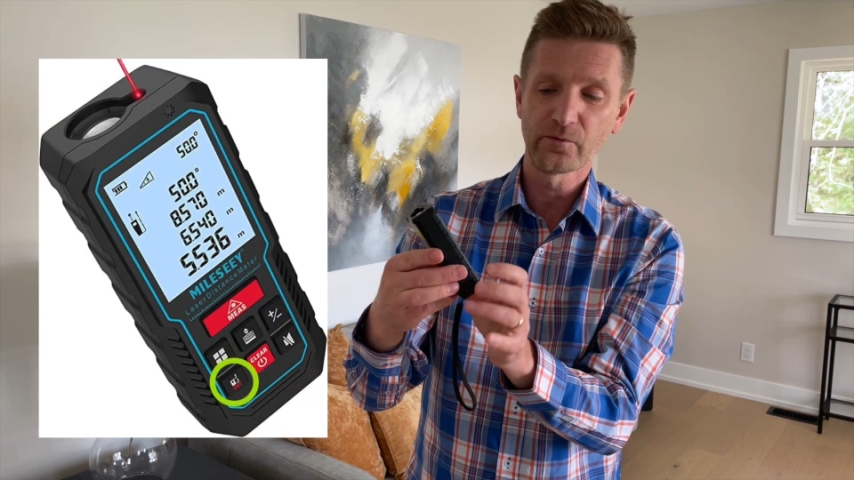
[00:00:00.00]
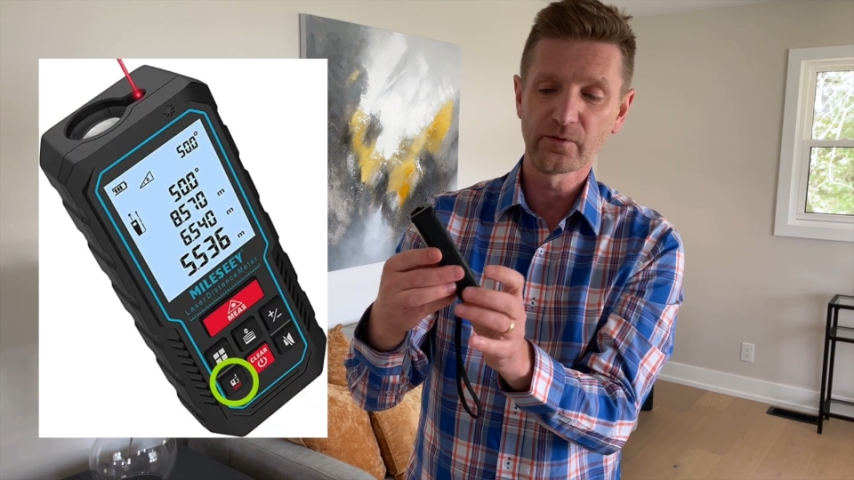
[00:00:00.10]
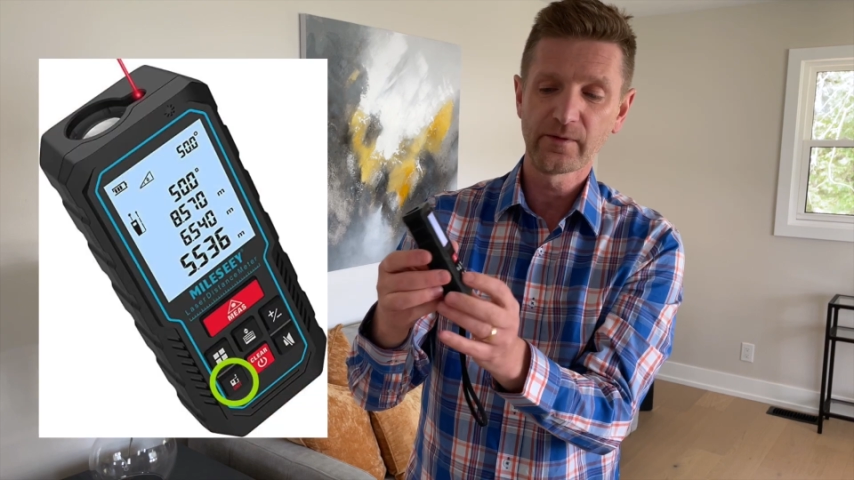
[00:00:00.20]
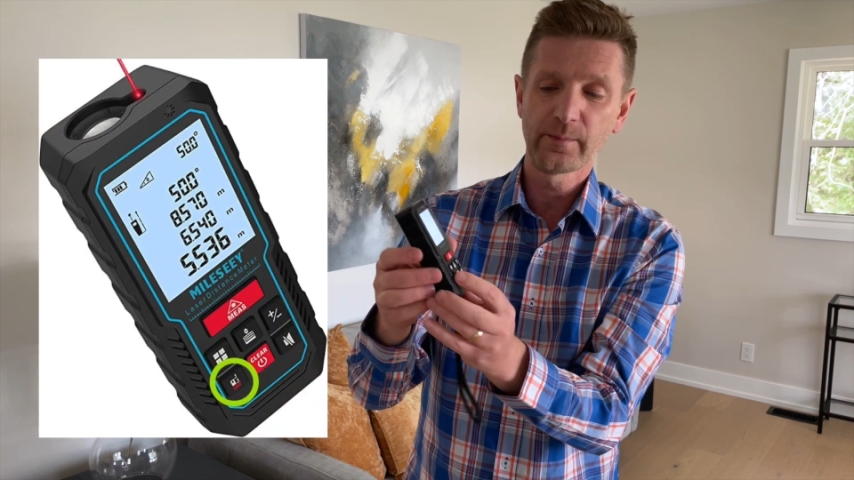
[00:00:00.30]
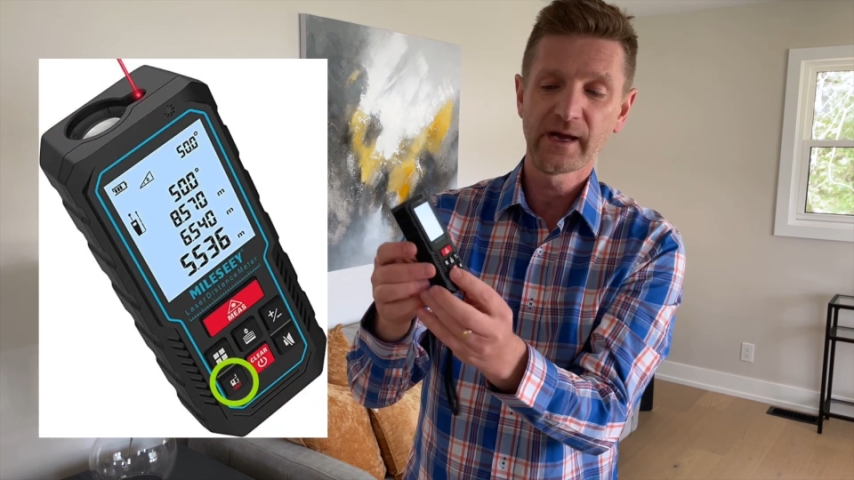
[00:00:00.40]

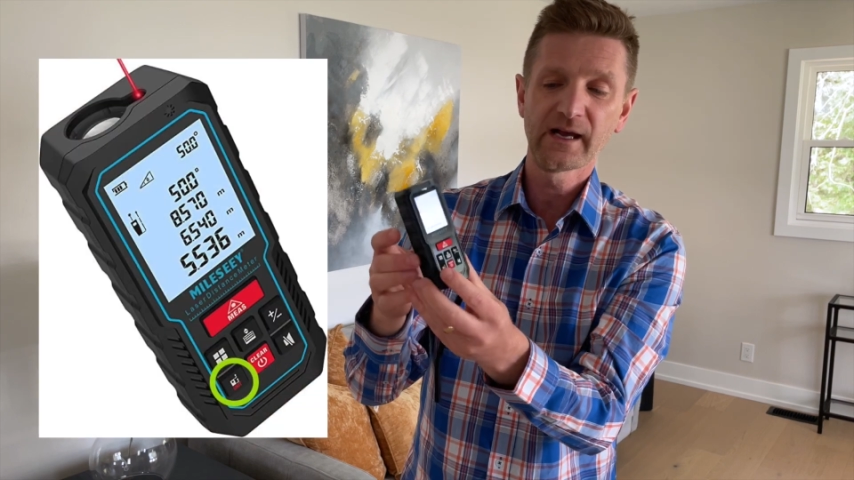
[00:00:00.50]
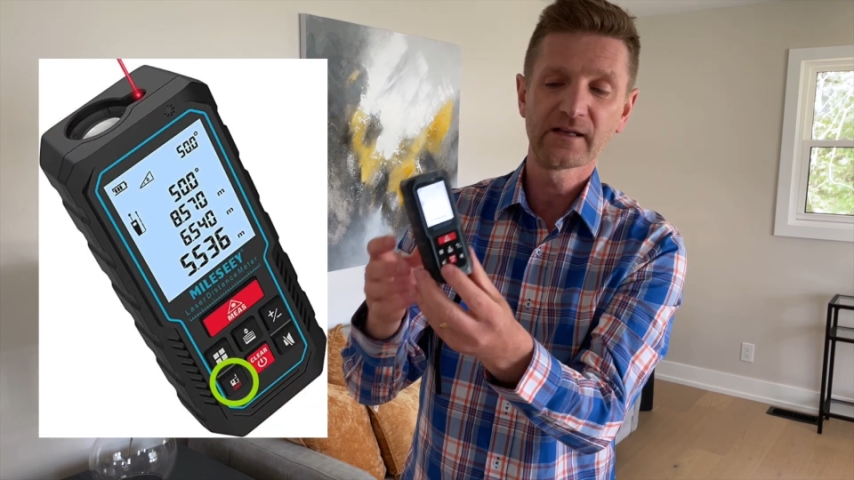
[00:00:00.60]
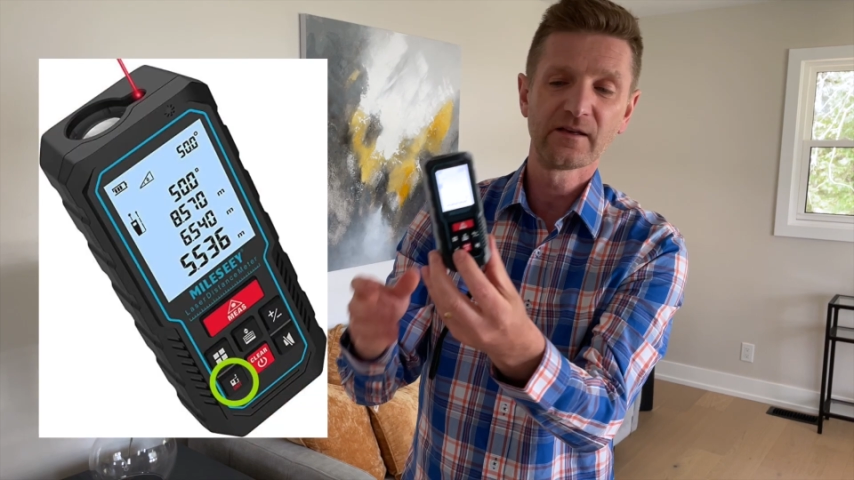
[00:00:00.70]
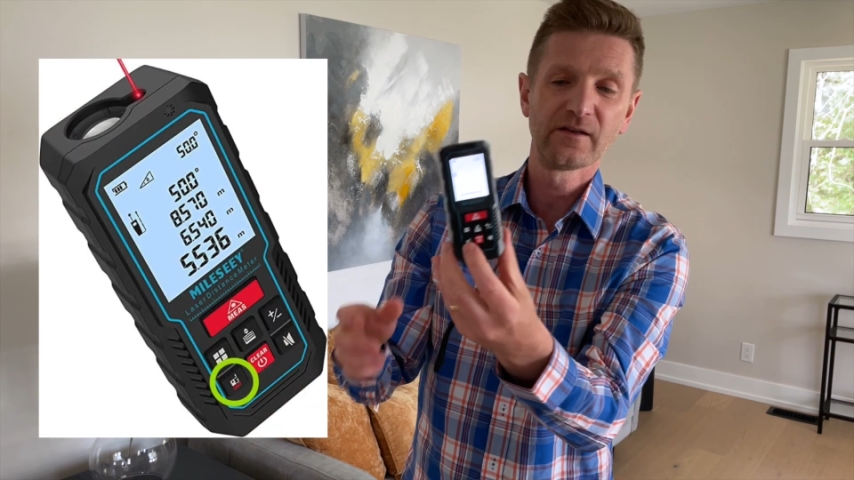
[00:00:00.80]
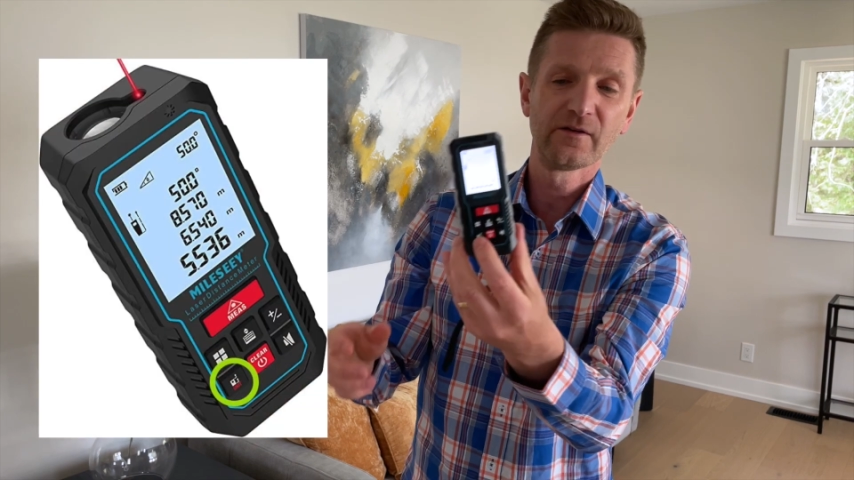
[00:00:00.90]
for the
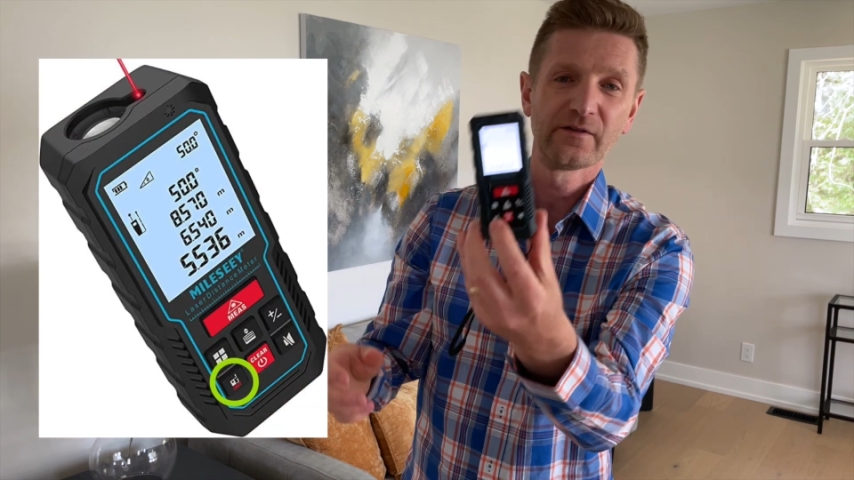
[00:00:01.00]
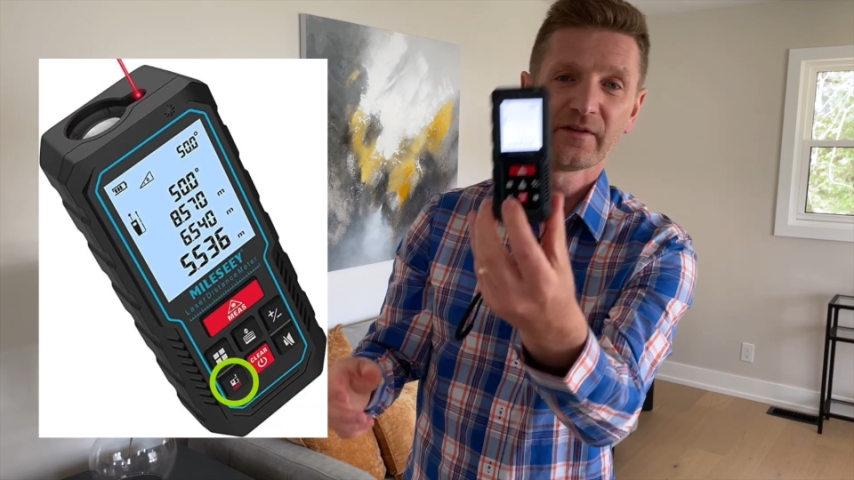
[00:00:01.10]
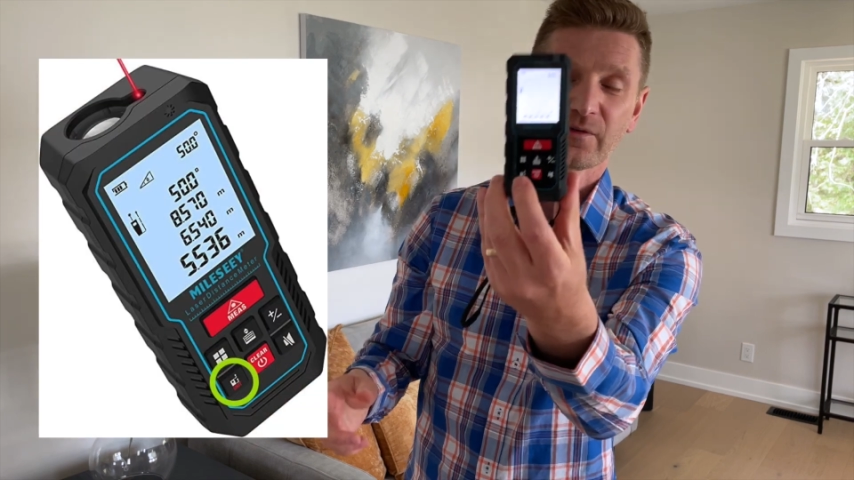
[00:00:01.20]
back. You use this